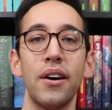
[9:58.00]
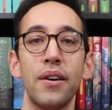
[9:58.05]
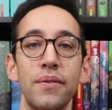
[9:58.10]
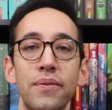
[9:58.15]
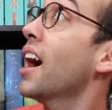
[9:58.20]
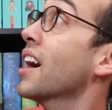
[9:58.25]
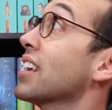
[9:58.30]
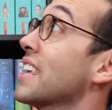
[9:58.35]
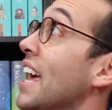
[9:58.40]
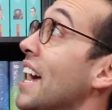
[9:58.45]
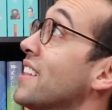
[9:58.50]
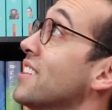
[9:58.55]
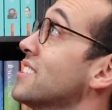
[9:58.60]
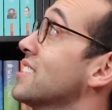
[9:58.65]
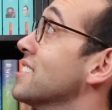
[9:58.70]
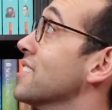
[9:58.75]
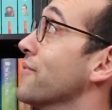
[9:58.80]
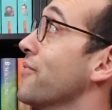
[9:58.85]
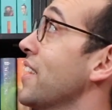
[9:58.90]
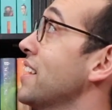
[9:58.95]
of. Again, this
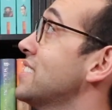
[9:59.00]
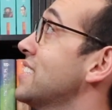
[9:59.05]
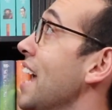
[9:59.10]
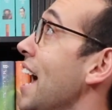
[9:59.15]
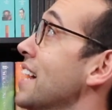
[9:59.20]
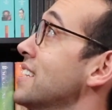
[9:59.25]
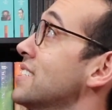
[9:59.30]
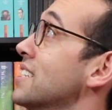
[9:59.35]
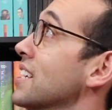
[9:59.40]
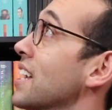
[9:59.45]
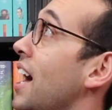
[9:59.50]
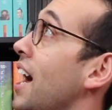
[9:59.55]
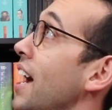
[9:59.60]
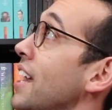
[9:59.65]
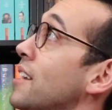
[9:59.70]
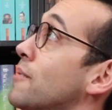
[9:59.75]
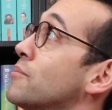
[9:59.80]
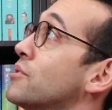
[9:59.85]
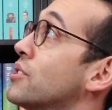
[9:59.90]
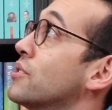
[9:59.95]
is a fantastic
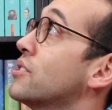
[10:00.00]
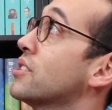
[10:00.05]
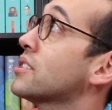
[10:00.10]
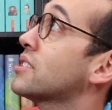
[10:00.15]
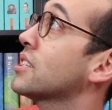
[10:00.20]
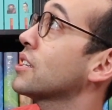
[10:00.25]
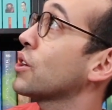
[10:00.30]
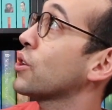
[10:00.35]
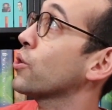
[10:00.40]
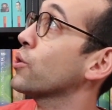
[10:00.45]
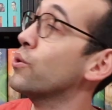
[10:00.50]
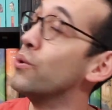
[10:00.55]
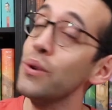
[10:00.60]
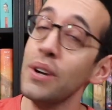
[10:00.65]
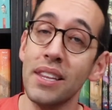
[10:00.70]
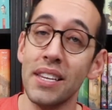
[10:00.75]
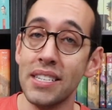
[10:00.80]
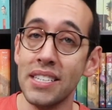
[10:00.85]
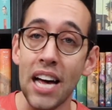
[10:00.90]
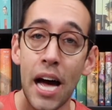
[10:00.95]
item to just include
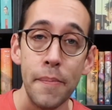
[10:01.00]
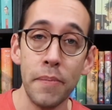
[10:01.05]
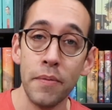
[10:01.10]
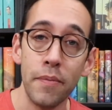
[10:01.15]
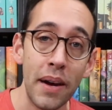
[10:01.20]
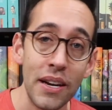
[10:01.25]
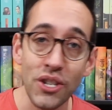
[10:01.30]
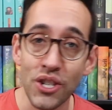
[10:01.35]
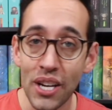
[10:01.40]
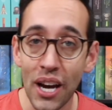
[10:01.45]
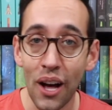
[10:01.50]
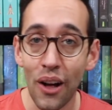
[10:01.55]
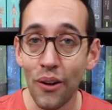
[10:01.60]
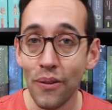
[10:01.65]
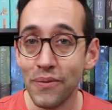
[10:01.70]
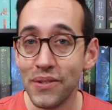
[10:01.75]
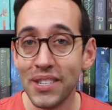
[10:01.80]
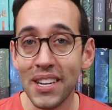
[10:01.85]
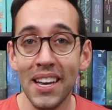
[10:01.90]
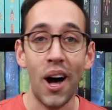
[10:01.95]
at the top of my
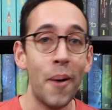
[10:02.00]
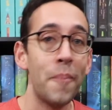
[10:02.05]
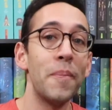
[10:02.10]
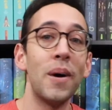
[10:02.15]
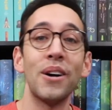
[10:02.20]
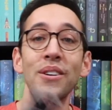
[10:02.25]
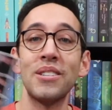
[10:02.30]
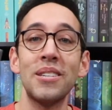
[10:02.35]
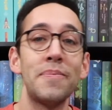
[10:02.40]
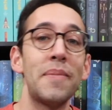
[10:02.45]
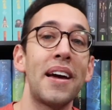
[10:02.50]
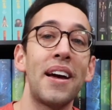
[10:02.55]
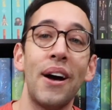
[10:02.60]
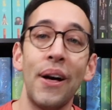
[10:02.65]
shelves amongst my